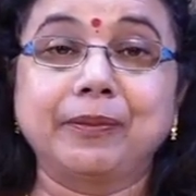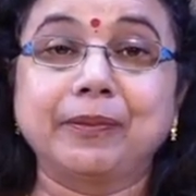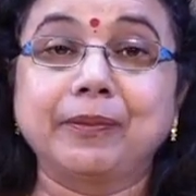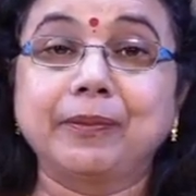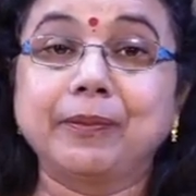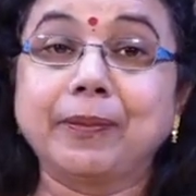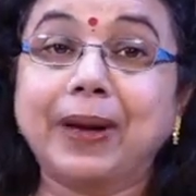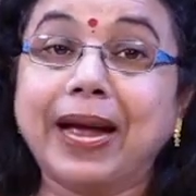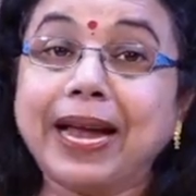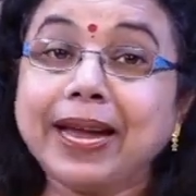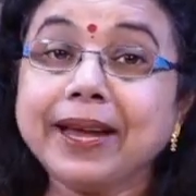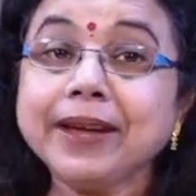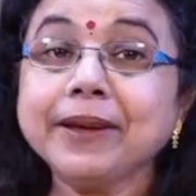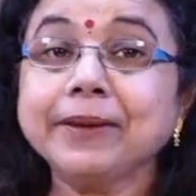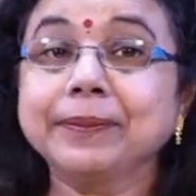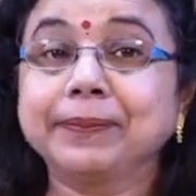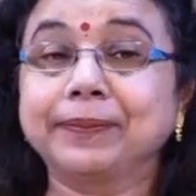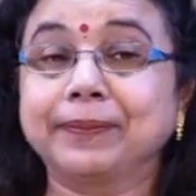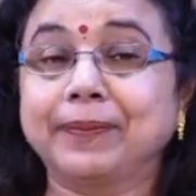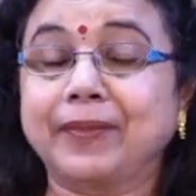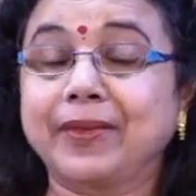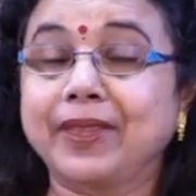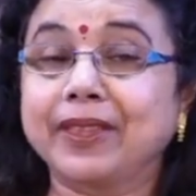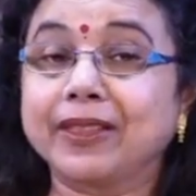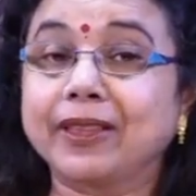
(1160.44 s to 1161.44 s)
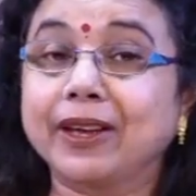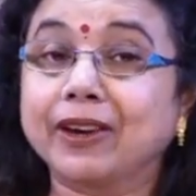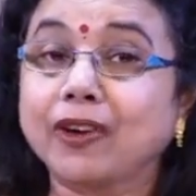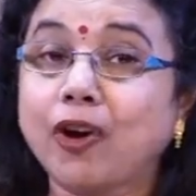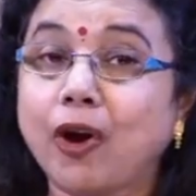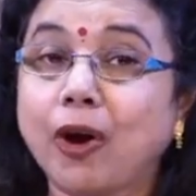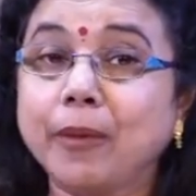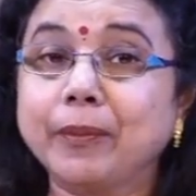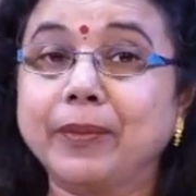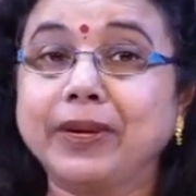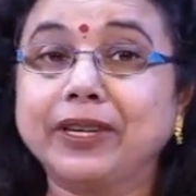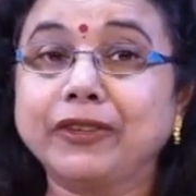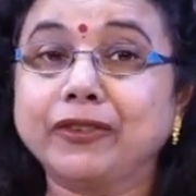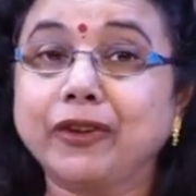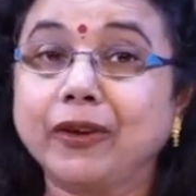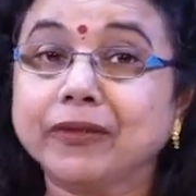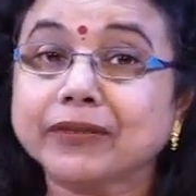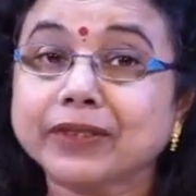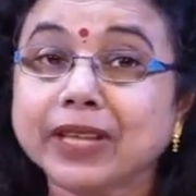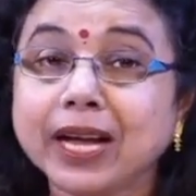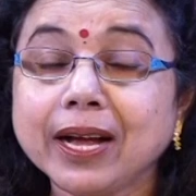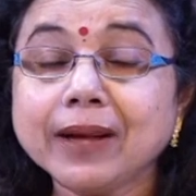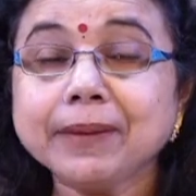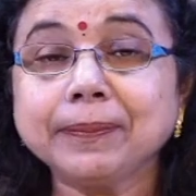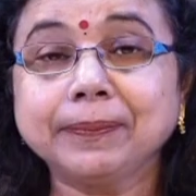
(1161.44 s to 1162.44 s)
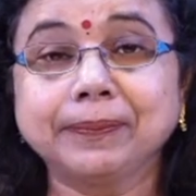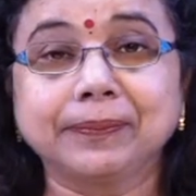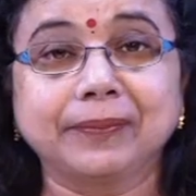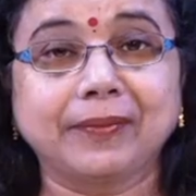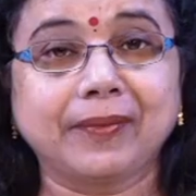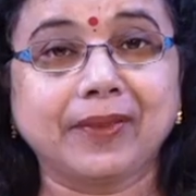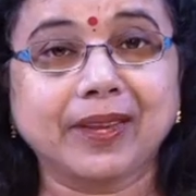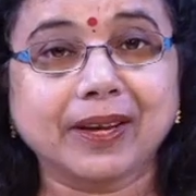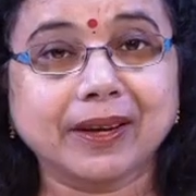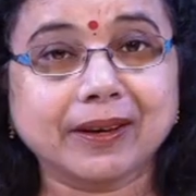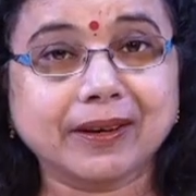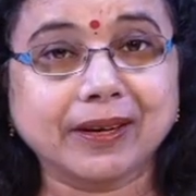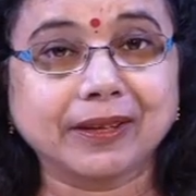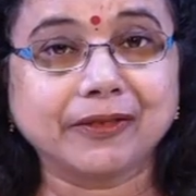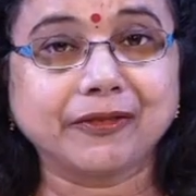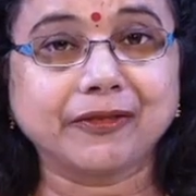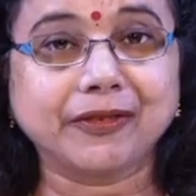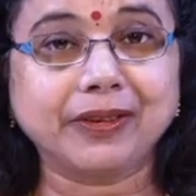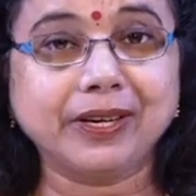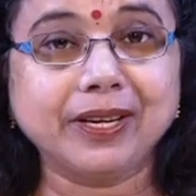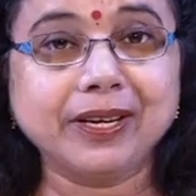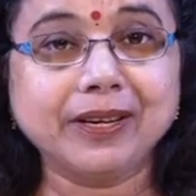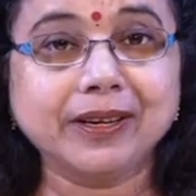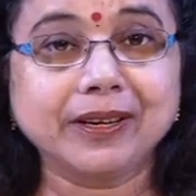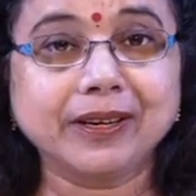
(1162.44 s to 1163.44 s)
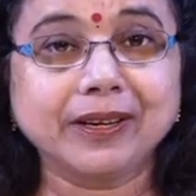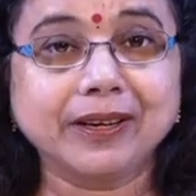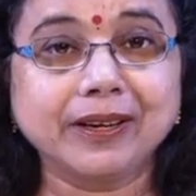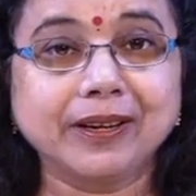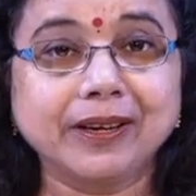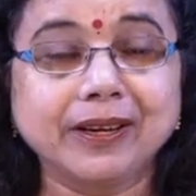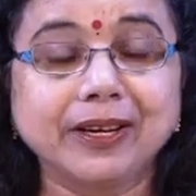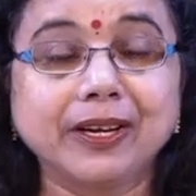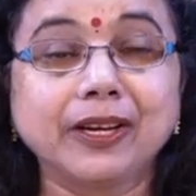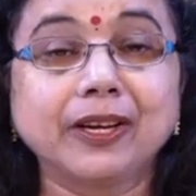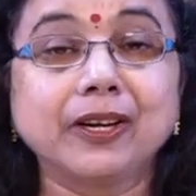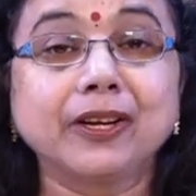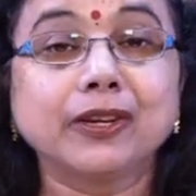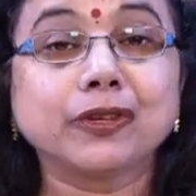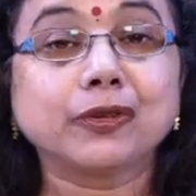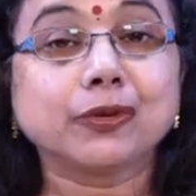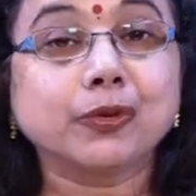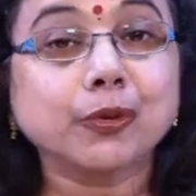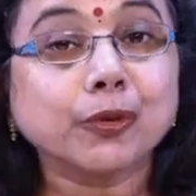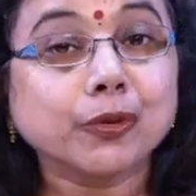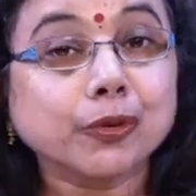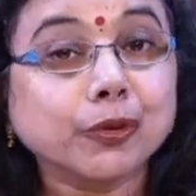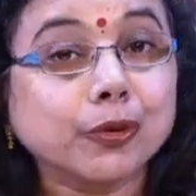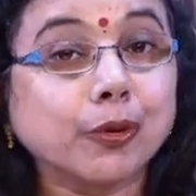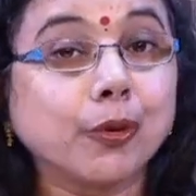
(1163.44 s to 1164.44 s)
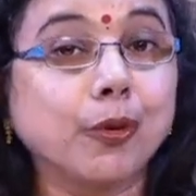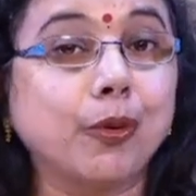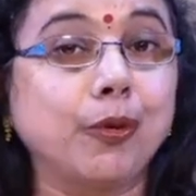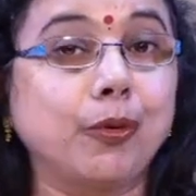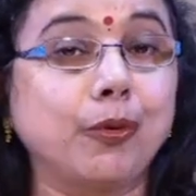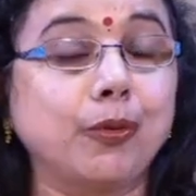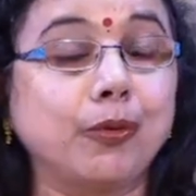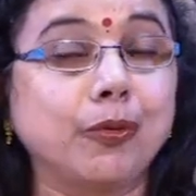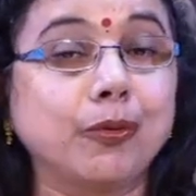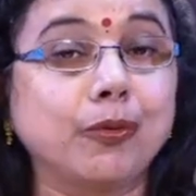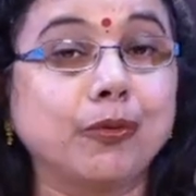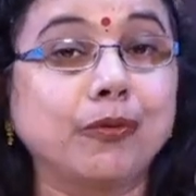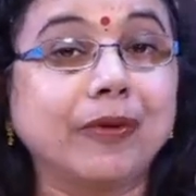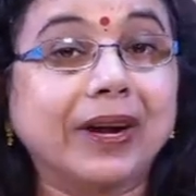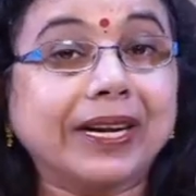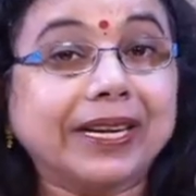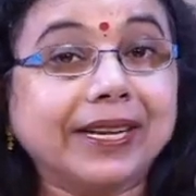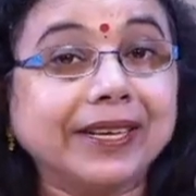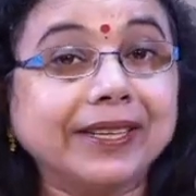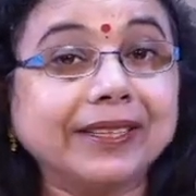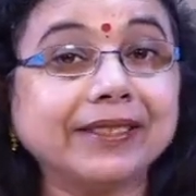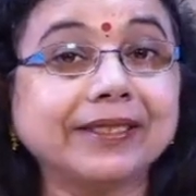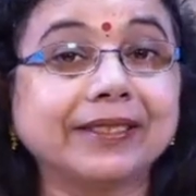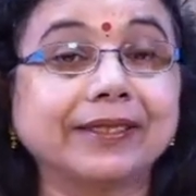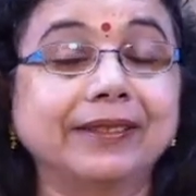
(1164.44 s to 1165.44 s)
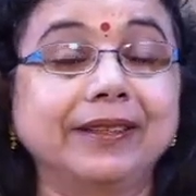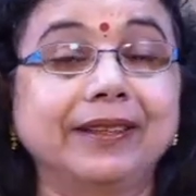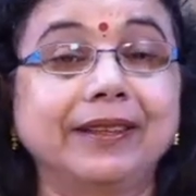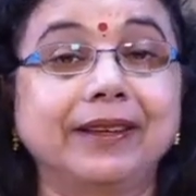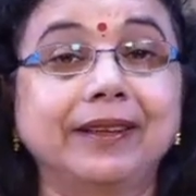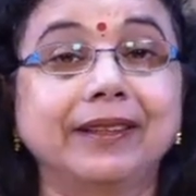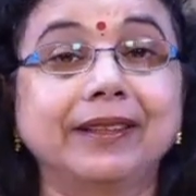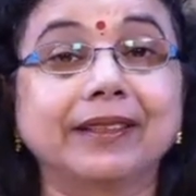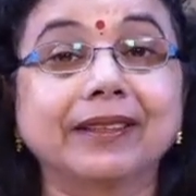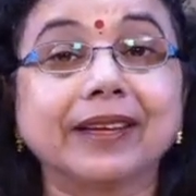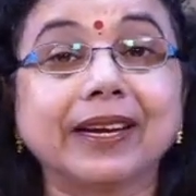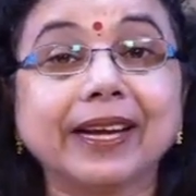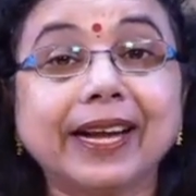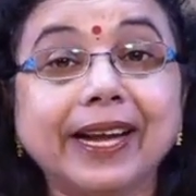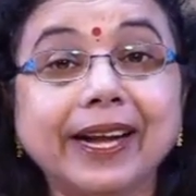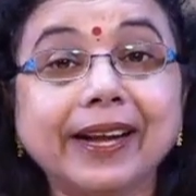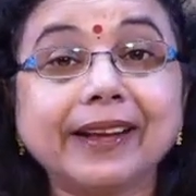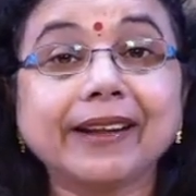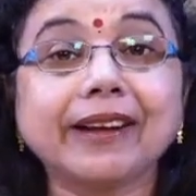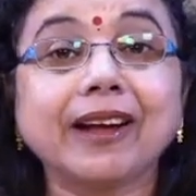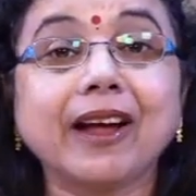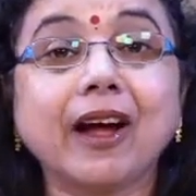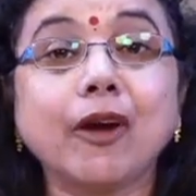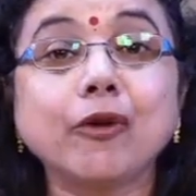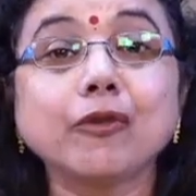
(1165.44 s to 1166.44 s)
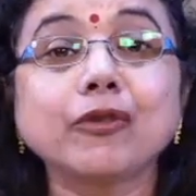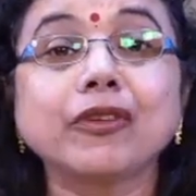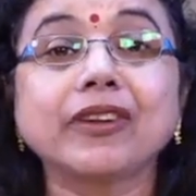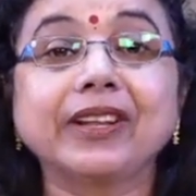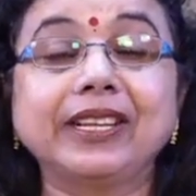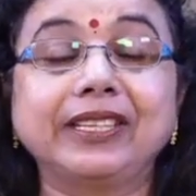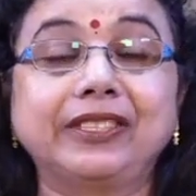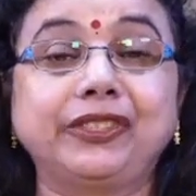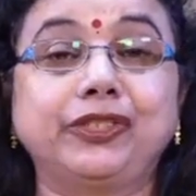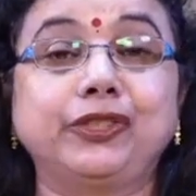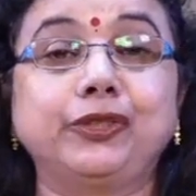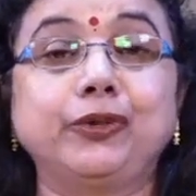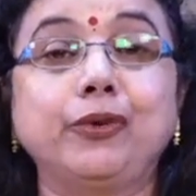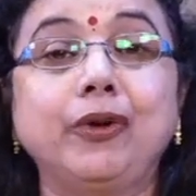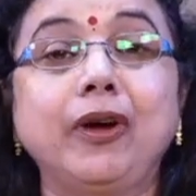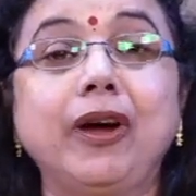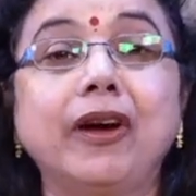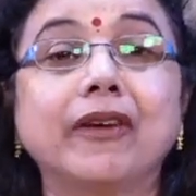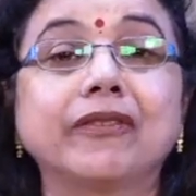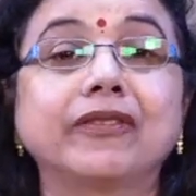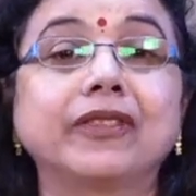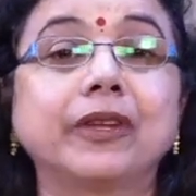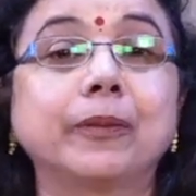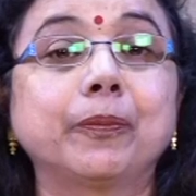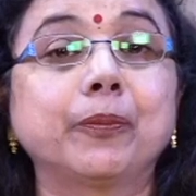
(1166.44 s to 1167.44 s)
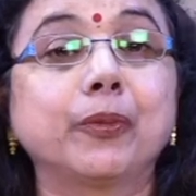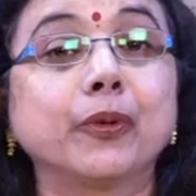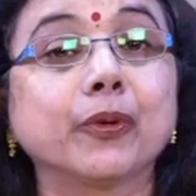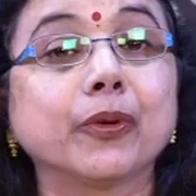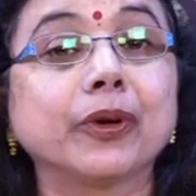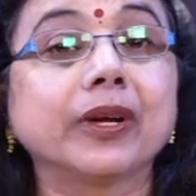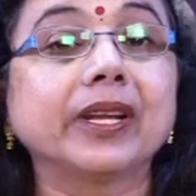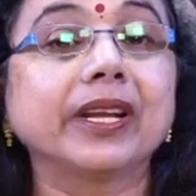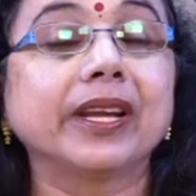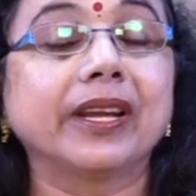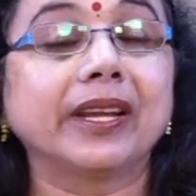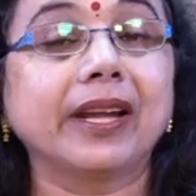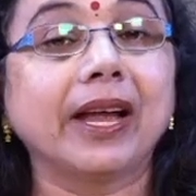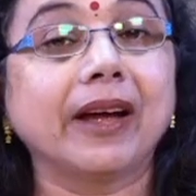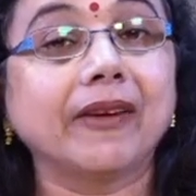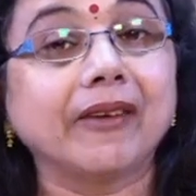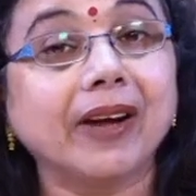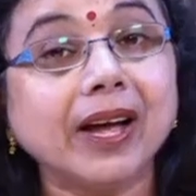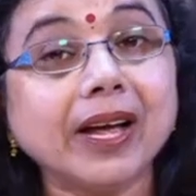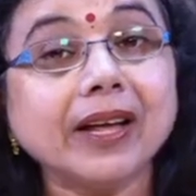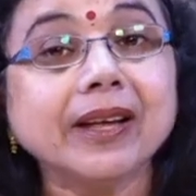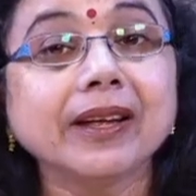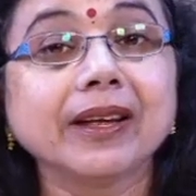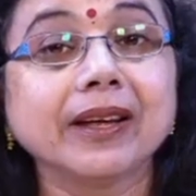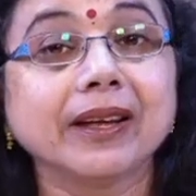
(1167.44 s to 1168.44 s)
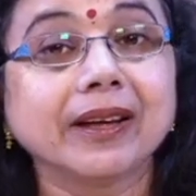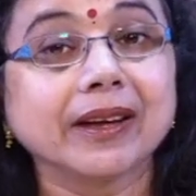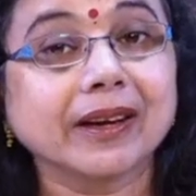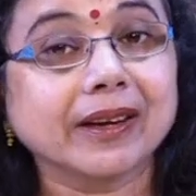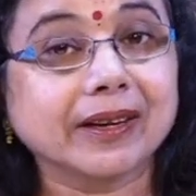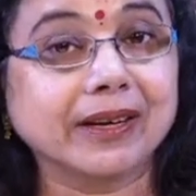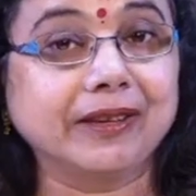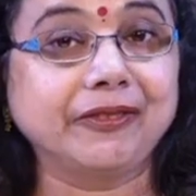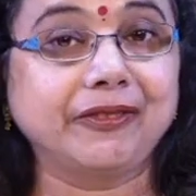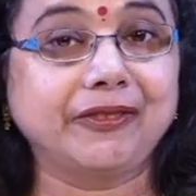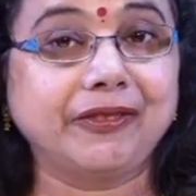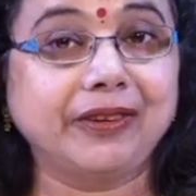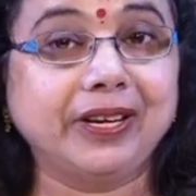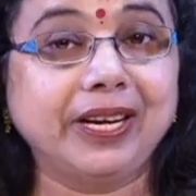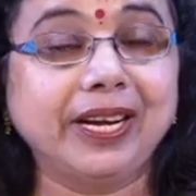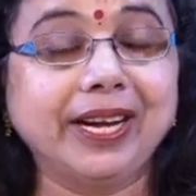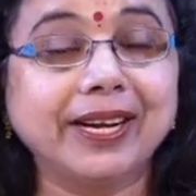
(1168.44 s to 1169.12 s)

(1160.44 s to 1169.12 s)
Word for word: by the government of the country to know what is the headcount ratio of the poor in our country.